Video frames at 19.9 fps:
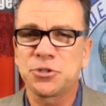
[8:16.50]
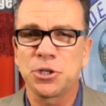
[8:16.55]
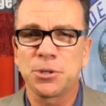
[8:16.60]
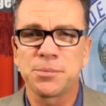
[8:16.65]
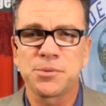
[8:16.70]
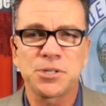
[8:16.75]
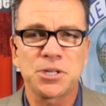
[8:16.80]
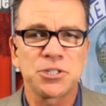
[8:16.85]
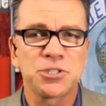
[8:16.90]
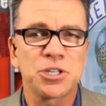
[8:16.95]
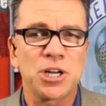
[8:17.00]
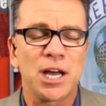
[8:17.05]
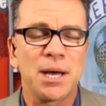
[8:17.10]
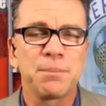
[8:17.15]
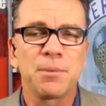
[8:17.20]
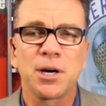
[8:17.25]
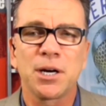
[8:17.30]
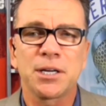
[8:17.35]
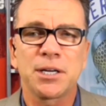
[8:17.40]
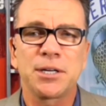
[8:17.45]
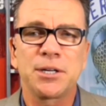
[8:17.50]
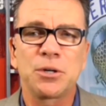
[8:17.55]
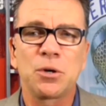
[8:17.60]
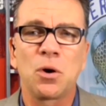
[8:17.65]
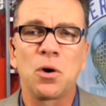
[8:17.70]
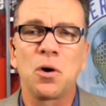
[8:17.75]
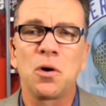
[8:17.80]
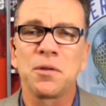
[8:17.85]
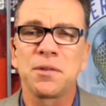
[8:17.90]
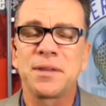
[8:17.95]
terms of the job market in
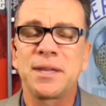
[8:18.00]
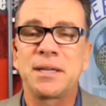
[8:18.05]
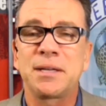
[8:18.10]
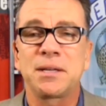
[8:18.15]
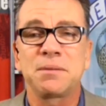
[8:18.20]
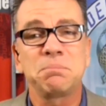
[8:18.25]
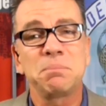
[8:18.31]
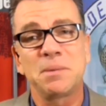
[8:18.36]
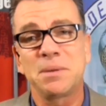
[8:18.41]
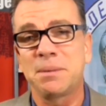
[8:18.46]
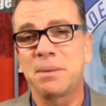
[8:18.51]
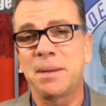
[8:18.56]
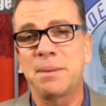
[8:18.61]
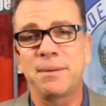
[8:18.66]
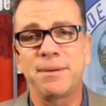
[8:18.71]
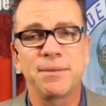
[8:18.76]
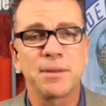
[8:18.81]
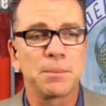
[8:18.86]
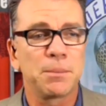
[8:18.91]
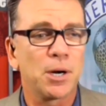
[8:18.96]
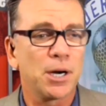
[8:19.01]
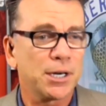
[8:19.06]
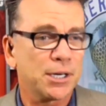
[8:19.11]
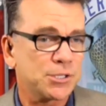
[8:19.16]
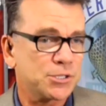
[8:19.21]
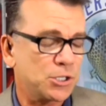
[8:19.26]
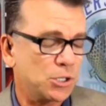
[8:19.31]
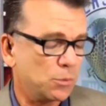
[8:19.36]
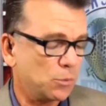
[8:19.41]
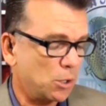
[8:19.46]
whole and then maybe even the
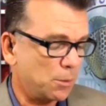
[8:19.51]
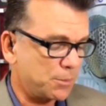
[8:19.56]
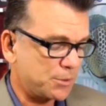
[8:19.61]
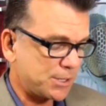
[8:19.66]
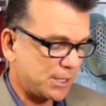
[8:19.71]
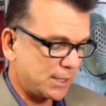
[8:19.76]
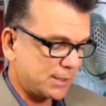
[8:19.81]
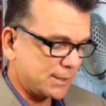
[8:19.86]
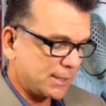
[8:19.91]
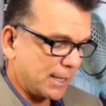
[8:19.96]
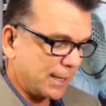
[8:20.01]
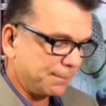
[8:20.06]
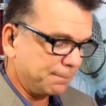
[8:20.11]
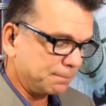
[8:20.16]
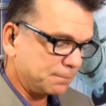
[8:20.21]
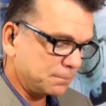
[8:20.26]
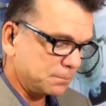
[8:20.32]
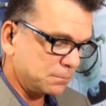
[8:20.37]
market too. We're almost out of time.